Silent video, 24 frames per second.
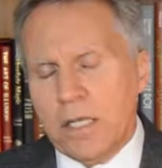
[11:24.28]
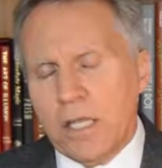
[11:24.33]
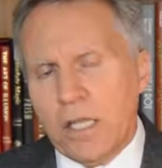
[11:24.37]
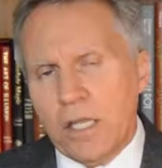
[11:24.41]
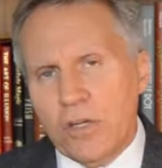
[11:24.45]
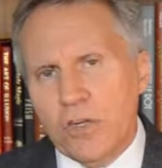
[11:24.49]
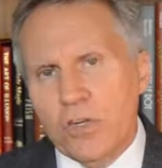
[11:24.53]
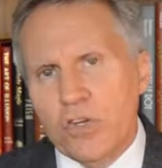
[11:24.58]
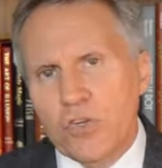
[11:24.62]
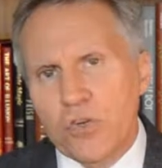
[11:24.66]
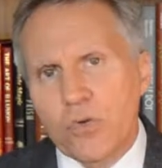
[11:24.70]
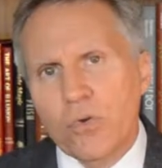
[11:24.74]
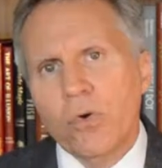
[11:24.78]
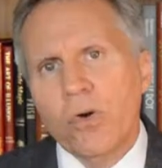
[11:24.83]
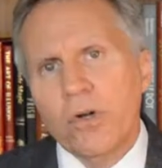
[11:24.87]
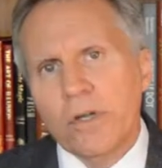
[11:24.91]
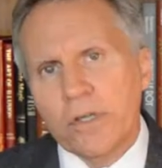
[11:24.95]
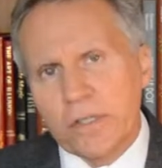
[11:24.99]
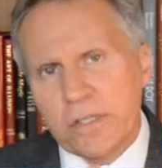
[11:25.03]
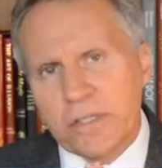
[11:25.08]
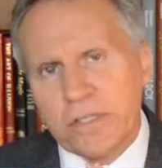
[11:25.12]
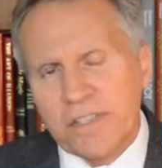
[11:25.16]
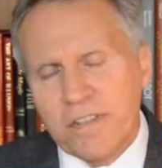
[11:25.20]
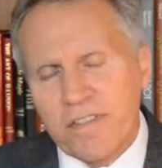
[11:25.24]

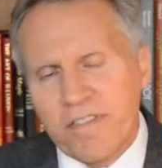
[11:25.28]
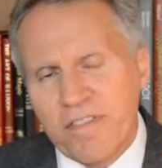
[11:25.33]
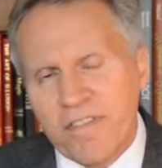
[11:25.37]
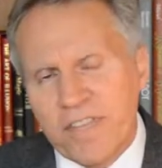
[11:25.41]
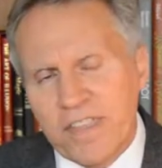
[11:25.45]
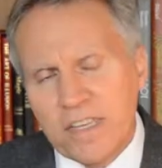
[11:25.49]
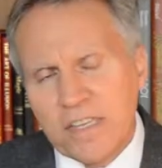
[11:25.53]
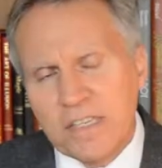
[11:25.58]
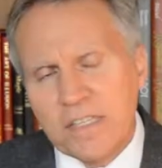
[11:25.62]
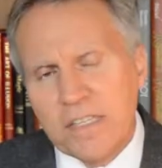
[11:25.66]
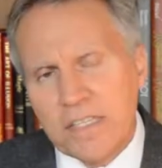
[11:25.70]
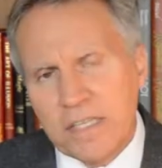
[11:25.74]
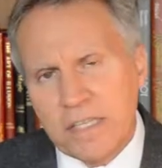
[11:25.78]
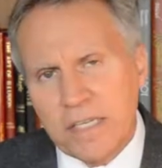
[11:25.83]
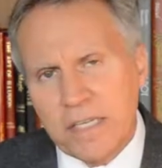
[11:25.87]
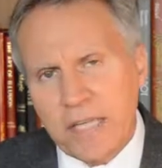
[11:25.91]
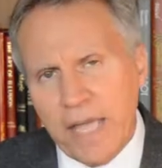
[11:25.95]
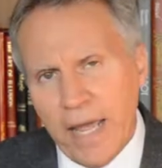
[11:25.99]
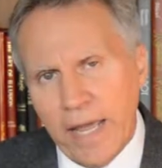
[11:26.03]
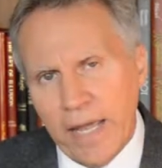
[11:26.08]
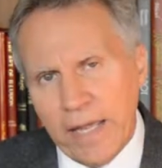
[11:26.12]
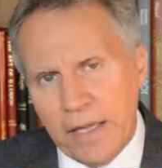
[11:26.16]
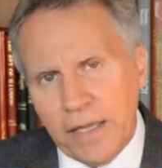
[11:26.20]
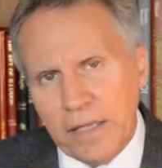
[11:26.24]
endured to this
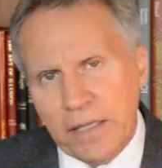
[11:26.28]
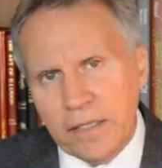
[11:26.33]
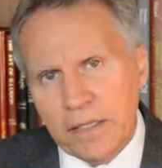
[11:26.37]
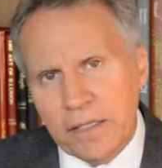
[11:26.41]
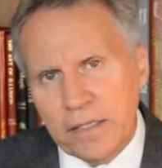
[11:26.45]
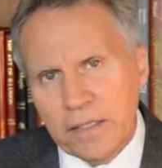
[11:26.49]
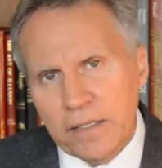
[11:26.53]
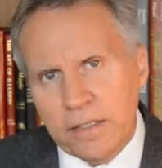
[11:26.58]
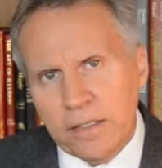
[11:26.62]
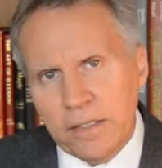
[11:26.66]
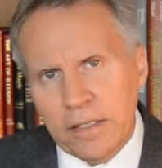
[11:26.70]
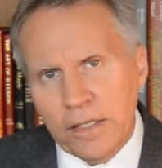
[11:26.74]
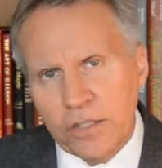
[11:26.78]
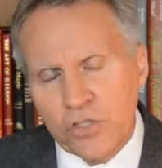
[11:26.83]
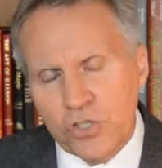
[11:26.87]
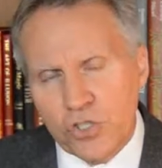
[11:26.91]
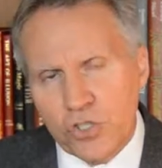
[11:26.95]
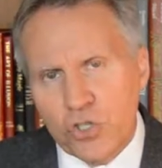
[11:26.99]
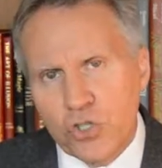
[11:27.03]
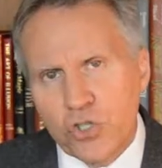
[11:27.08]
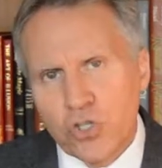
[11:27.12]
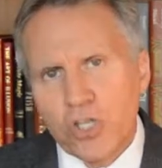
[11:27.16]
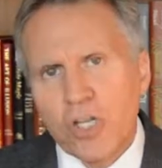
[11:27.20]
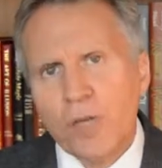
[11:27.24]
day. It's
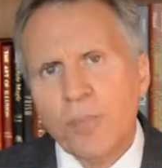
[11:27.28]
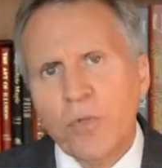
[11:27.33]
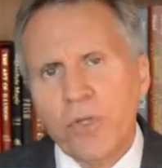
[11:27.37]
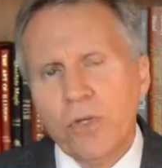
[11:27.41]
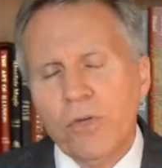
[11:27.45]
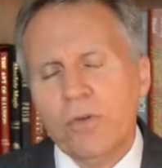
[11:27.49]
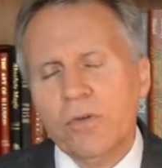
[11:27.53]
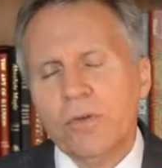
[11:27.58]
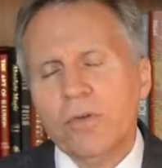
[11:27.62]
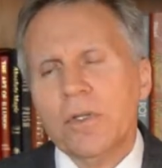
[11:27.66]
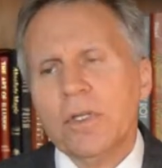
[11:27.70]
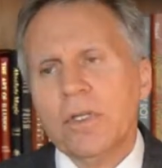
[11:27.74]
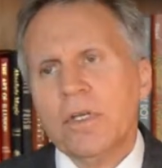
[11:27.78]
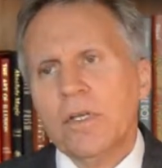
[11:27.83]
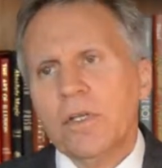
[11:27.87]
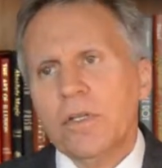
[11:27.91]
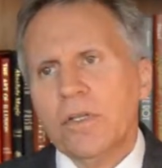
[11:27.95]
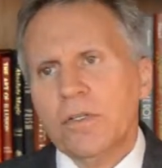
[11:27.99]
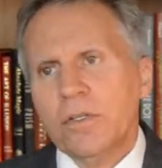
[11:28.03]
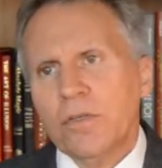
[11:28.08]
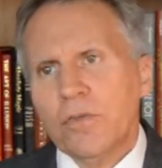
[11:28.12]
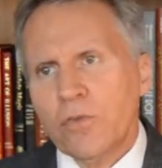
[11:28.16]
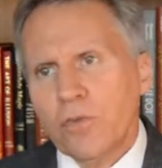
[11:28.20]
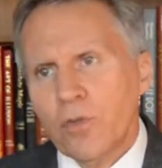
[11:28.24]
a tribute
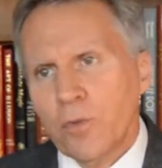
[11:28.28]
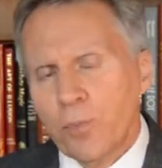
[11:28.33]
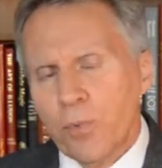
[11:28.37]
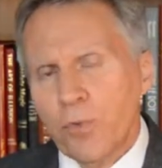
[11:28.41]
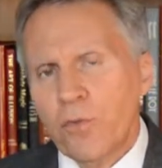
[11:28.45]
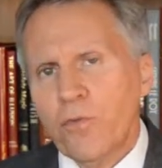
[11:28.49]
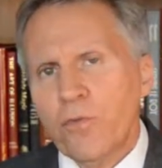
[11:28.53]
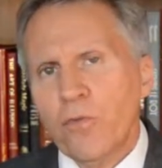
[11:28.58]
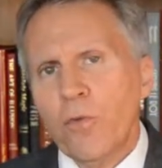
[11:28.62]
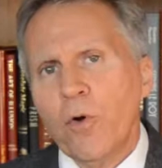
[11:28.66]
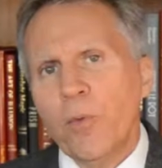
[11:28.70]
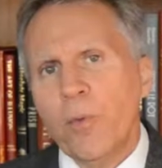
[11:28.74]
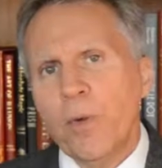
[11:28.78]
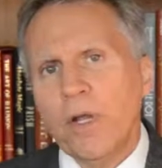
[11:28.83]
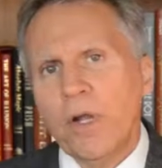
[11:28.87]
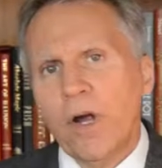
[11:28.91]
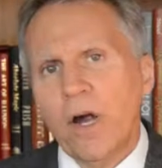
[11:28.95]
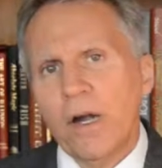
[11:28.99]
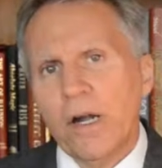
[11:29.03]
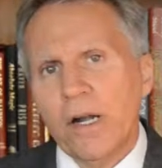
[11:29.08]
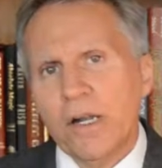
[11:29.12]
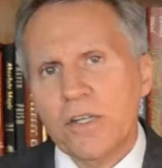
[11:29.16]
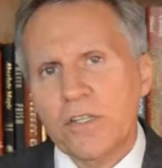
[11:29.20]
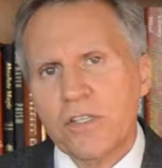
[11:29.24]
to the performing
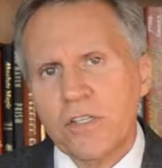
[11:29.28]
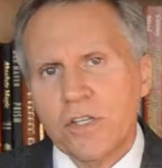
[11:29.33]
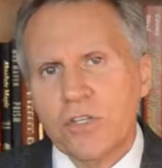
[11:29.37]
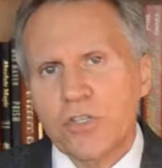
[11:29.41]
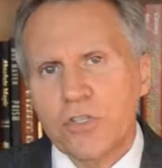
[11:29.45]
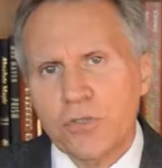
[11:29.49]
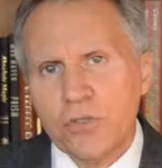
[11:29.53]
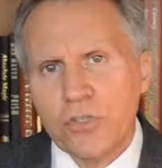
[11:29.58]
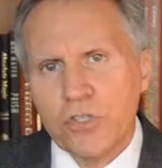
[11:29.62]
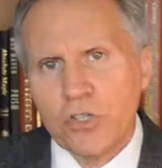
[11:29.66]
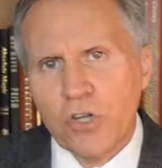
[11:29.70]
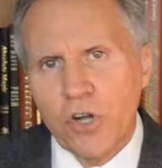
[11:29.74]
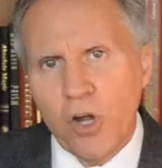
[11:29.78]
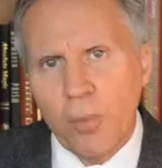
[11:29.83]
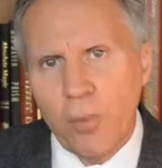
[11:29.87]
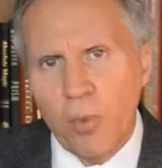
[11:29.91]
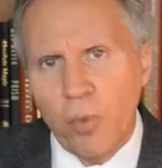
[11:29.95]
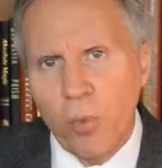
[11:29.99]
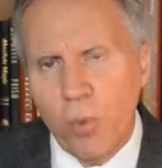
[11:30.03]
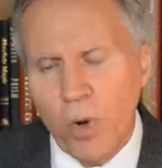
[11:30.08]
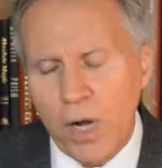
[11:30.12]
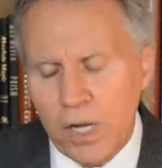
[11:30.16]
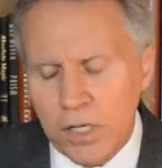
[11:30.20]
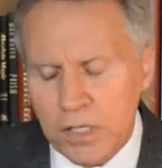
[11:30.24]
artist that George
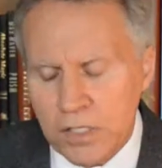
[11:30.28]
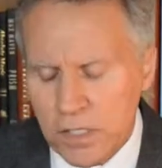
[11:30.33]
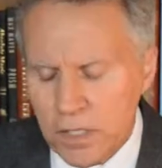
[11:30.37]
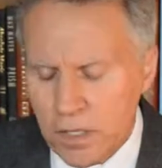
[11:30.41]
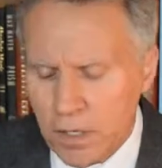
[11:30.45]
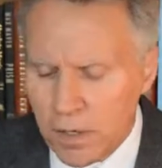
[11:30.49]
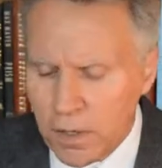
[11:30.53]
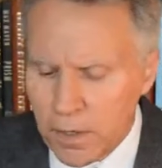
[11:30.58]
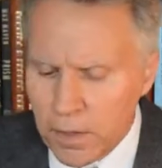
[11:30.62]
Goebel was.